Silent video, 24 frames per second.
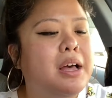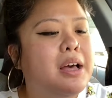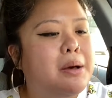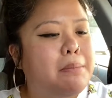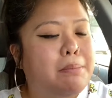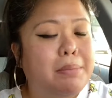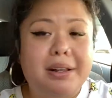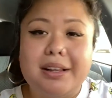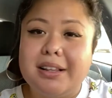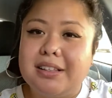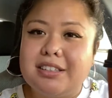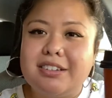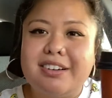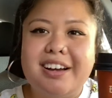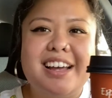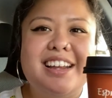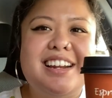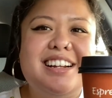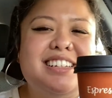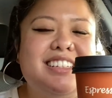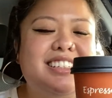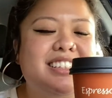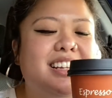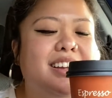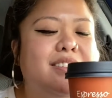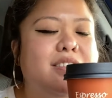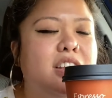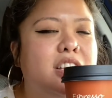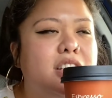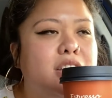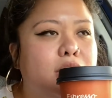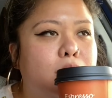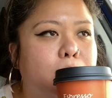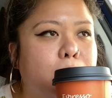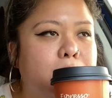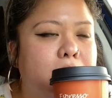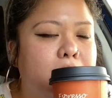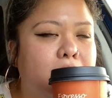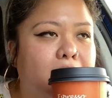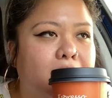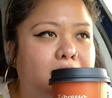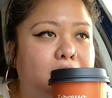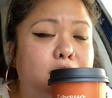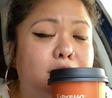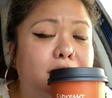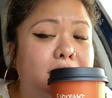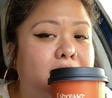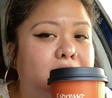But let's go ahead and just give this soup a uh,
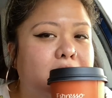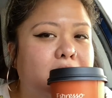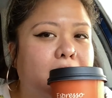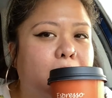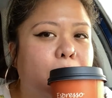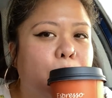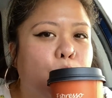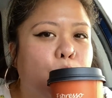drink a try.